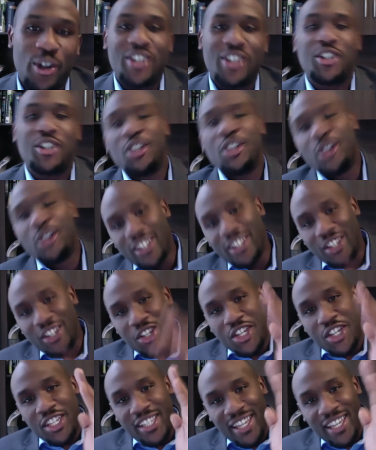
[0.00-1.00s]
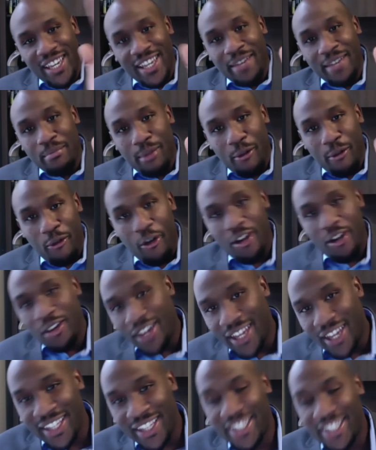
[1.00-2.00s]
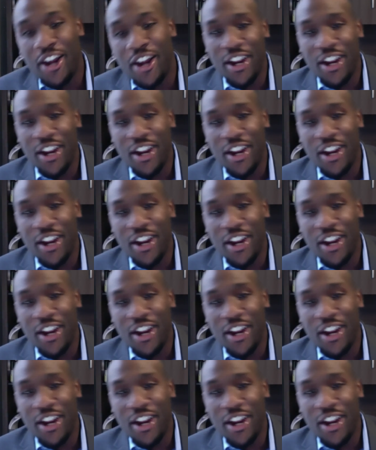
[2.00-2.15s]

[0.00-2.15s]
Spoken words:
just see it before you get there.